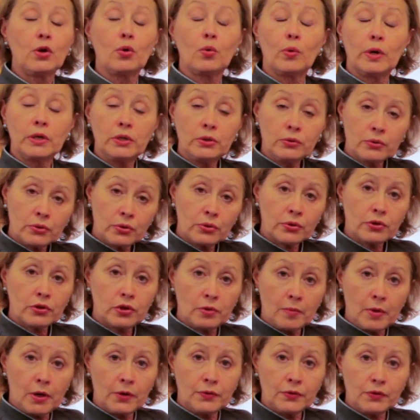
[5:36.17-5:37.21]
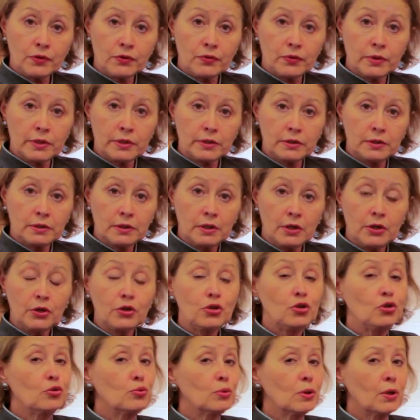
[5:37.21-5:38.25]
When you cook them on the grill,
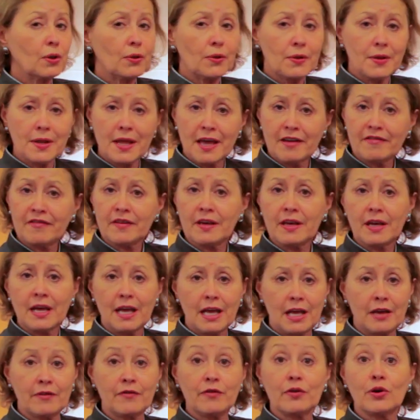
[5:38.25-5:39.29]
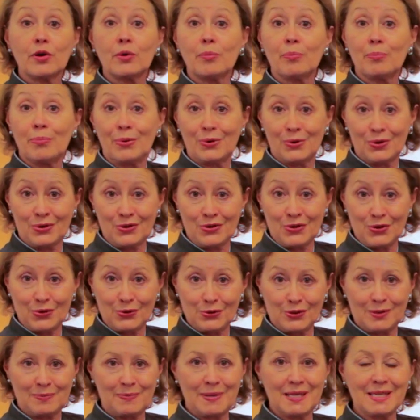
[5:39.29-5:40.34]
you will never ever burn
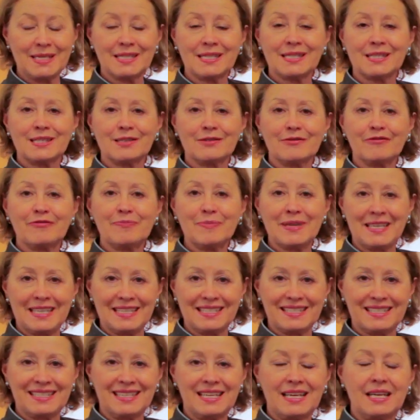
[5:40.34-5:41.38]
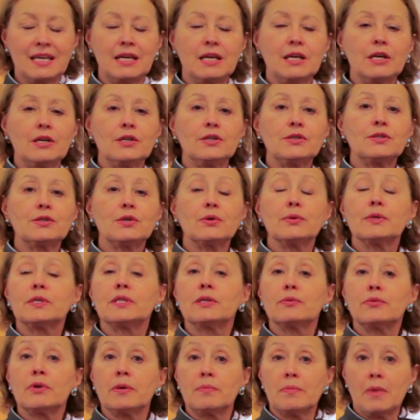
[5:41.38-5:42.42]
those pieces of meat. So
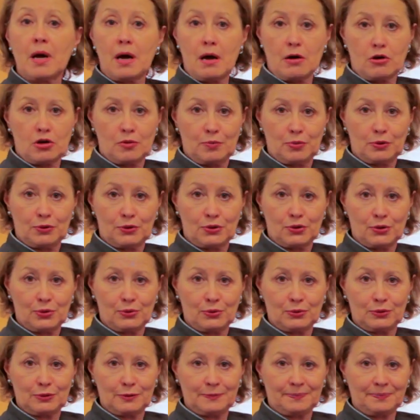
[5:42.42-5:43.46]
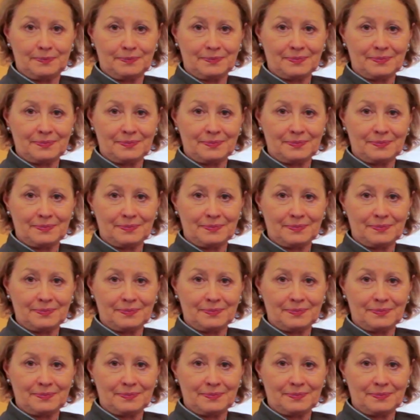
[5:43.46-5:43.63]
it's a remarkable tool.